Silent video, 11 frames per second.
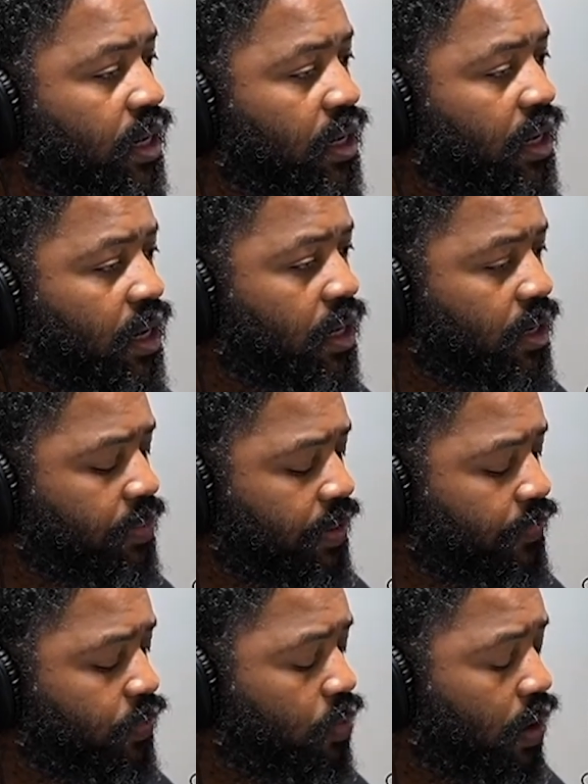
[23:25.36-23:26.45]
um,
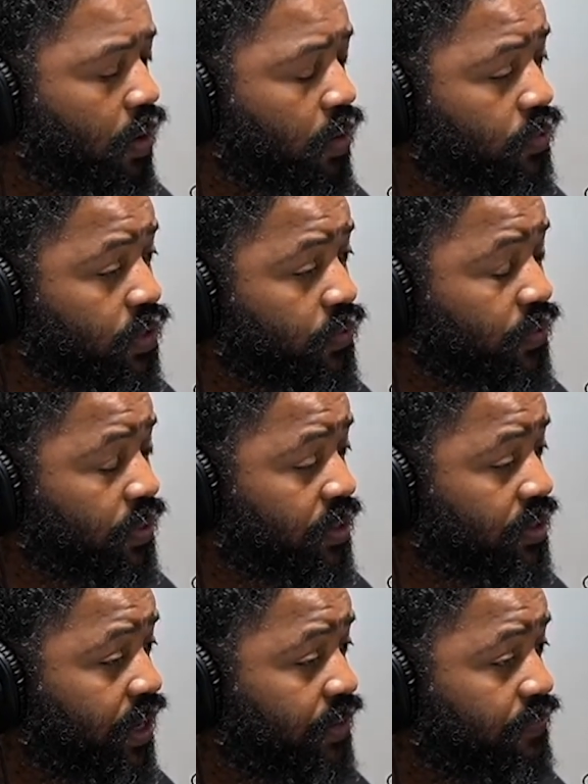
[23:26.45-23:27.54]
if you owned a real
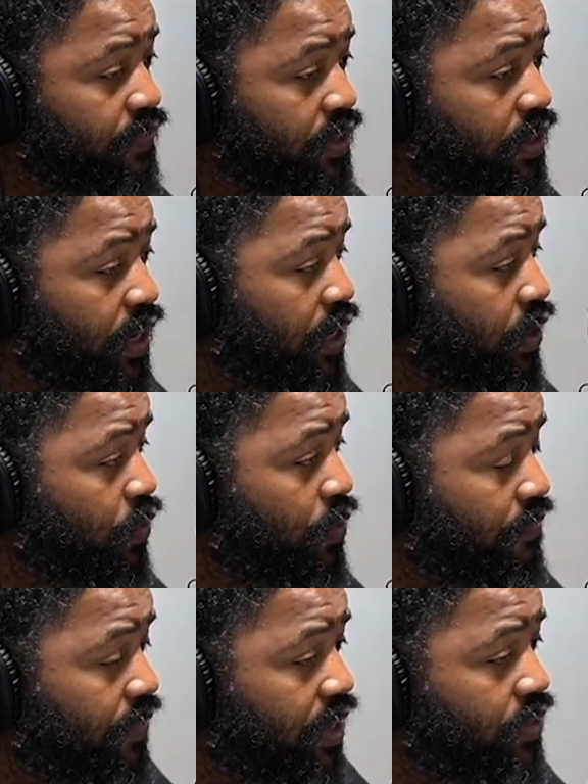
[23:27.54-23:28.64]
estate fund and you
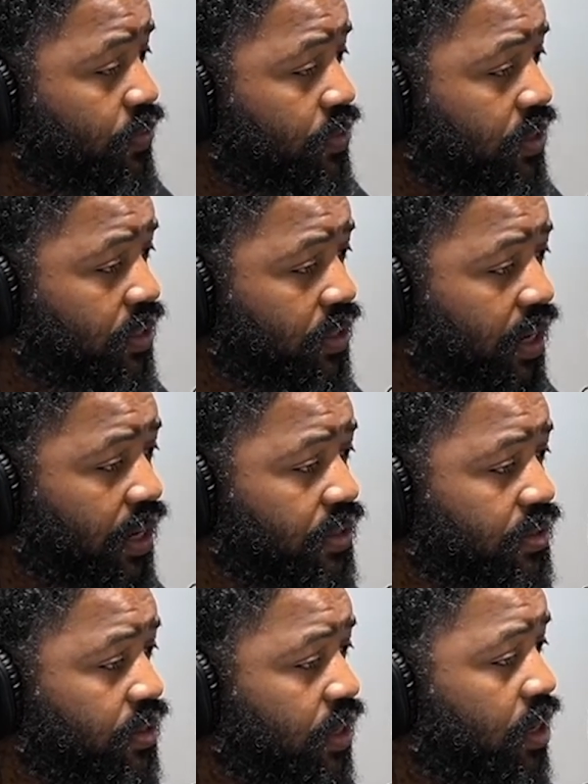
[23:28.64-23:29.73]
invest with
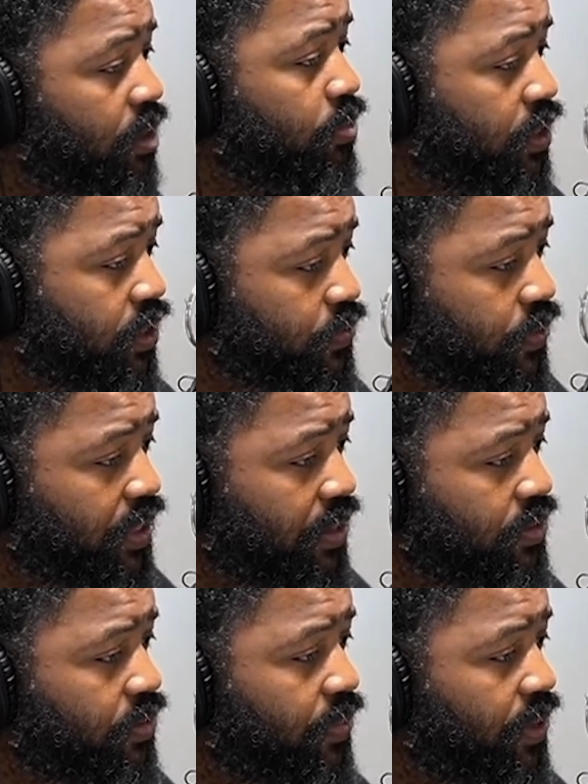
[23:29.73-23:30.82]
syndicators, please reach out
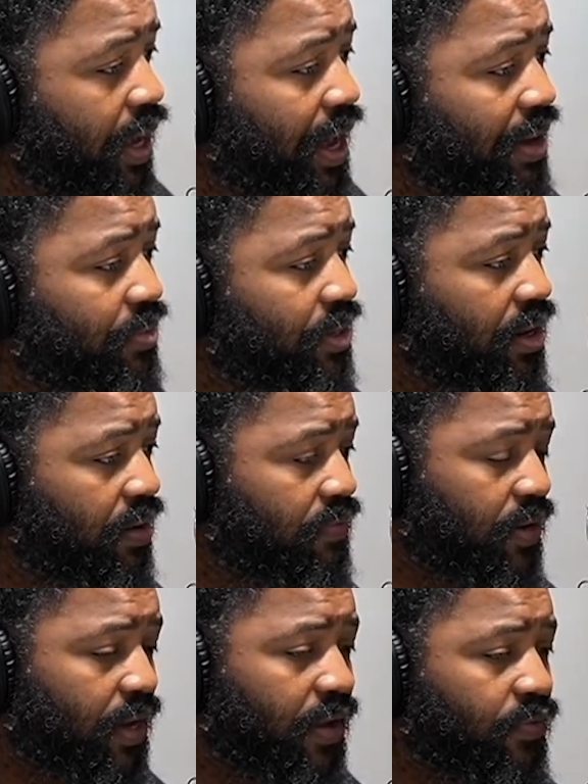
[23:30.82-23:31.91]
to me. I would love
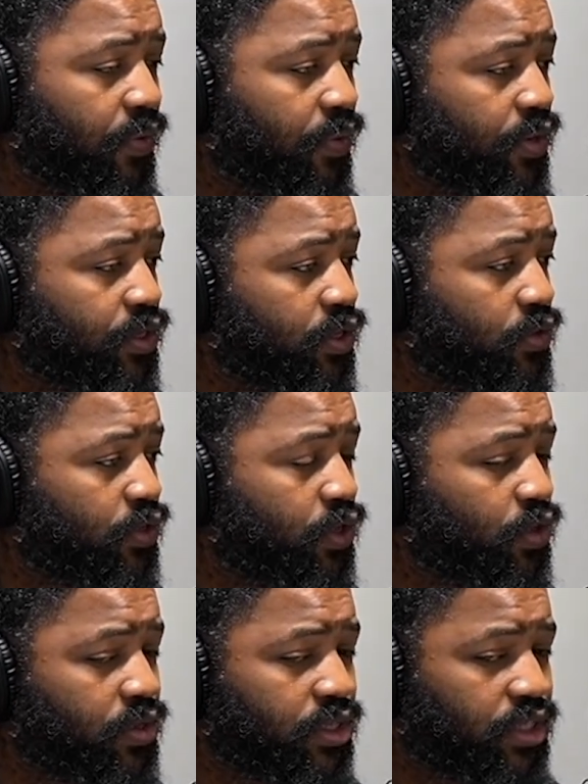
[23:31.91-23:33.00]
to have you on the show so you
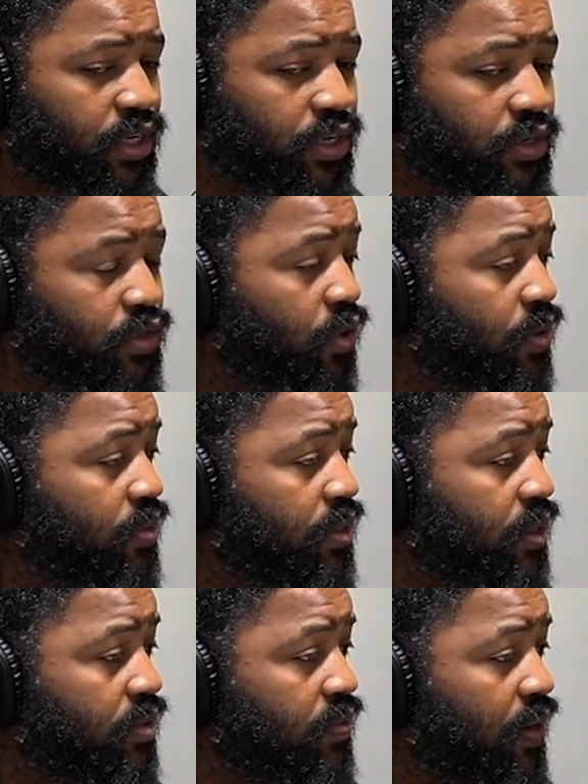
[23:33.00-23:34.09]
can share your story with
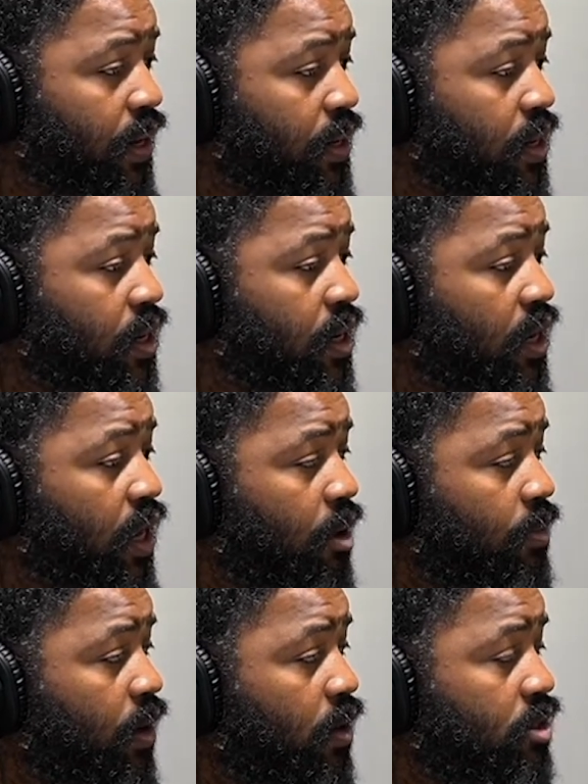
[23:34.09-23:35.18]
us, right?
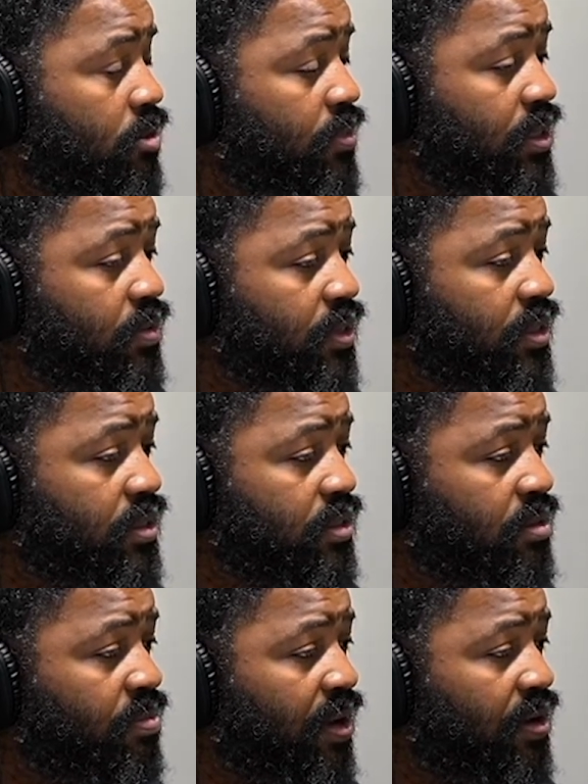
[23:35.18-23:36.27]
Um, ultimately, what this is
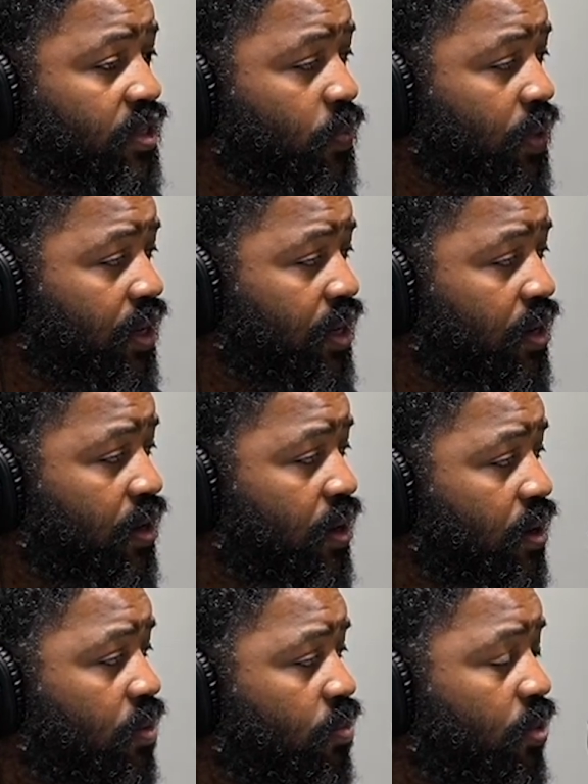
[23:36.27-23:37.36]
about is being
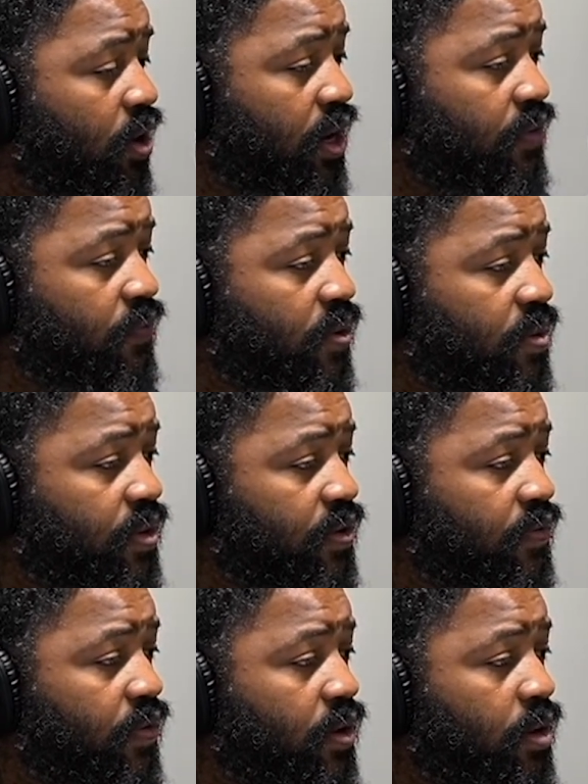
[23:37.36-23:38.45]
um, part
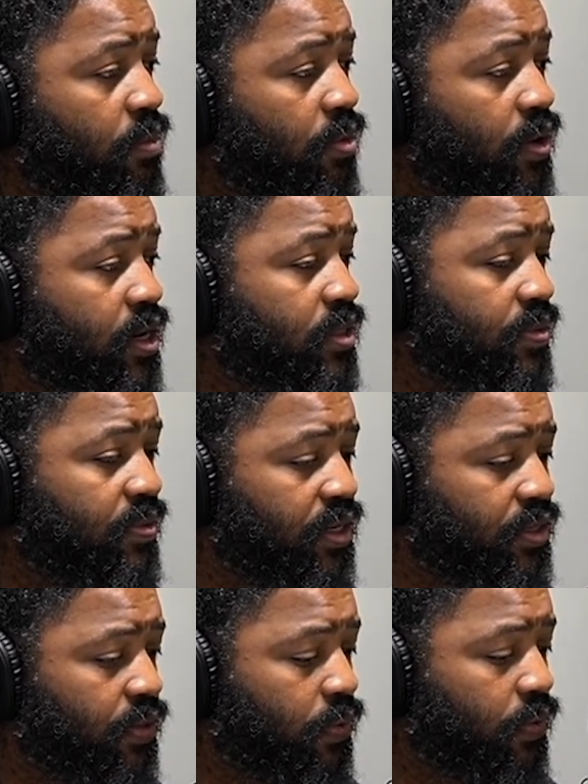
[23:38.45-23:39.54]
informative, part
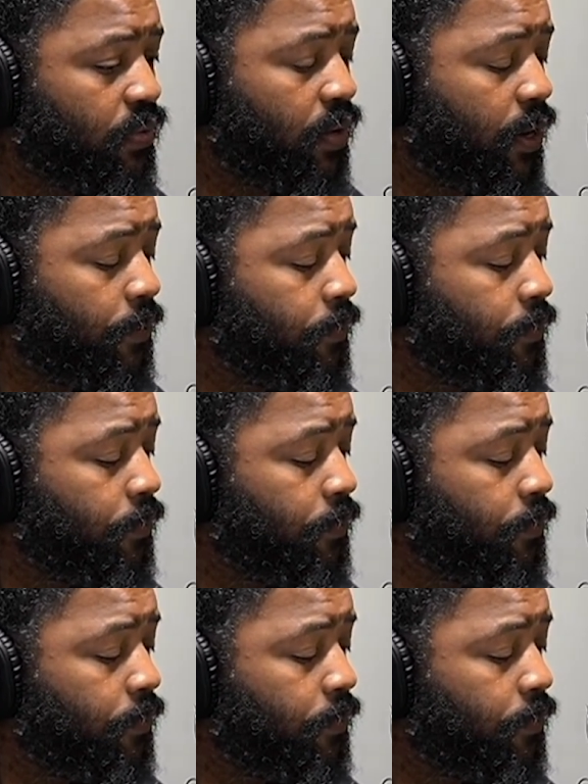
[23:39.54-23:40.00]
inspirational right?